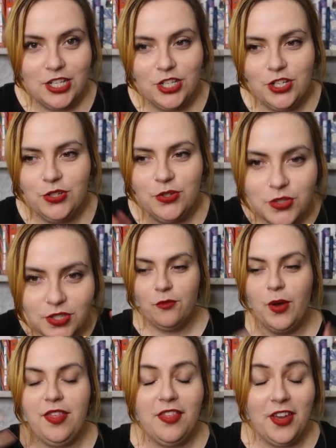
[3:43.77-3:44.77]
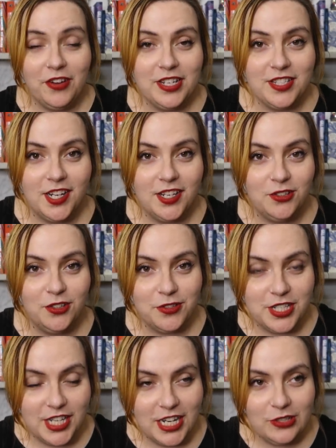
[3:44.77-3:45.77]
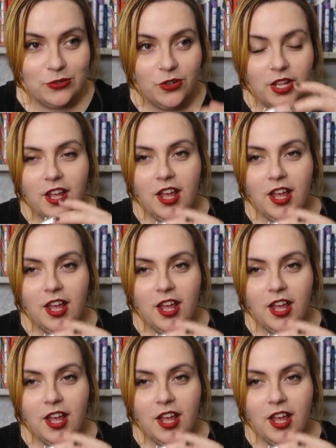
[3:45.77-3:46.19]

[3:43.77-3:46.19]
issues, whether they're external or internal,